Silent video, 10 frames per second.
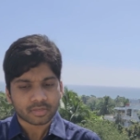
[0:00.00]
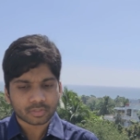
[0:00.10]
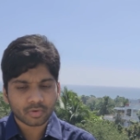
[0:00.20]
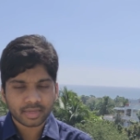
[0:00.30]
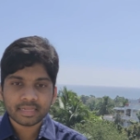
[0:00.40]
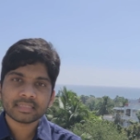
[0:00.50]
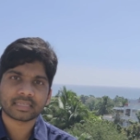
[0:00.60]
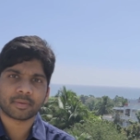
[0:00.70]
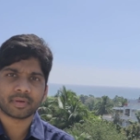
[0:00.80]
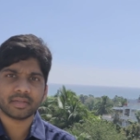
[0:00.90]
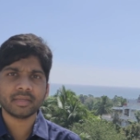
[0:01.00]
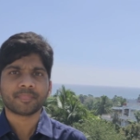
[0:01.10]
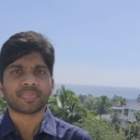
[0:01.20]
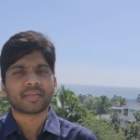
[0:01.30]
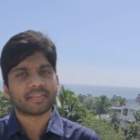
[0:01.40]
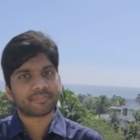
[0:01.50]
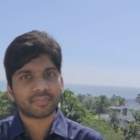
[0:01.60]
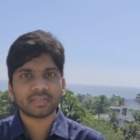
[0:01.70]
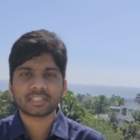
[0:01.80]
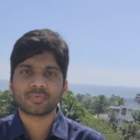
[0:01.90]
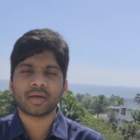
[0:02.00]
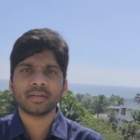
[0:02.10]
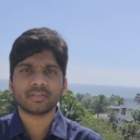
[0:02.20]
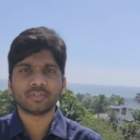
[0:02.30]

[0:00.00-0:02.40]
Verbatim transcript: So in summary, the first one